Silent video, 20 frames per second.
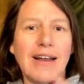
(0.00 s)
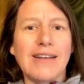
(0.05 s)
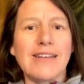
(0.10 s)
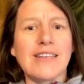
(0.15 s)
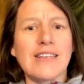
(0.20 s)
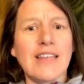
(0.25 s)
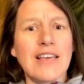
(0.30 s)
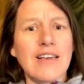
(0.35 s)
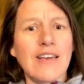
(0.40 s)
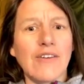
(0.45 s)

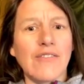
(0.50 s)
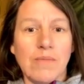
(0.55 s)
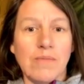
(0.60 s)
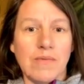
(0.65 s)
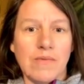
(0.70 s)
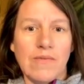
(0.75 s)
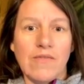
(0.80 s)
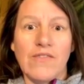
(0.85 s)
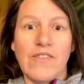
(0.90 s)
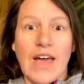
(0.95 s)
to think of
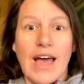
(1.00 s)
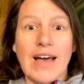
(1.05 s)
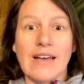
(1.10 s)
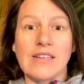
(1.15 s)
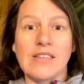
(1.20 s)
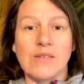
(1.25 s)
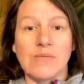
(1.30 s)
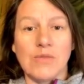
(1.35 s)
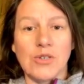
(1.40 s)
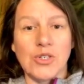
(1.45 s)

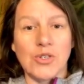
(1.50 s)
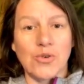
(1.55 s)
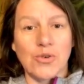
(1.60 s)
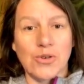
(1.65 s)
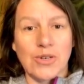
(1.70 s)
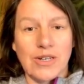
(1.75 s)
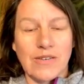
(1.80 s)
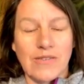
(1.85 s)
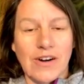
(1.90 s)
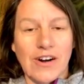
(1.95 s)
vast
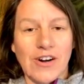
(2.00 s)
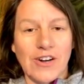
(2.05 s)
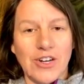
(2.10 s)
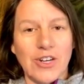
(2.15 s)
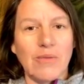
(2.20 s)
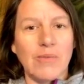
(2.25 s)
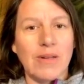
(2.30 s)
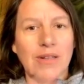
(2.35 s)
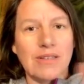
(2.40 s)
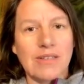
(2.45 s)
majority of our
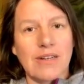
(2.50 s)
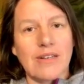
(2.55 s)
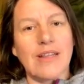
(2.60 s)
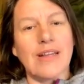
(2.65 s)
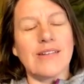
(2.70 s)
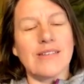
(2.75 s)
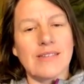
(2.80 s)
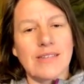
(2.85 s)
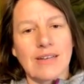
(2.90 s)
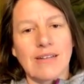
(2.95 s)
arguments are
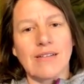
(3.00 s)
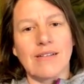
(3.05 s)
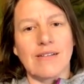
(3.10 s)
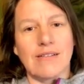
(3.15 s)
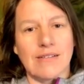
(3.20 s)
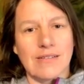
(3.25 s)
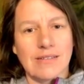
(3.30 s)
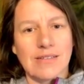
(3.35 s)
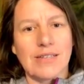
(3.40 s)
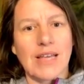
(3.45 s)
that
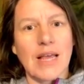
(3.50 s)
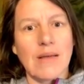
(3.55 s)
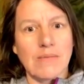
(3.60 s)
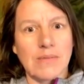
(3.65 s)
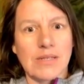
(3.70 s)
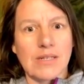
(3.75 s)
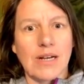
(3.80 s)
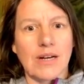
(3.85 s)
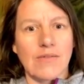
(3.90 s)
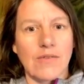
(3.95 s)
cyclical, same
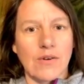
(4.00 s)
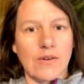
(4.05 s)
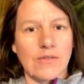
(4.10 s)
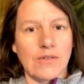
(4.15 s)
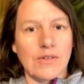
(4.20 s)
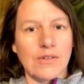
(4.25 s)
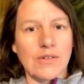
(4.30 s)
stuff over and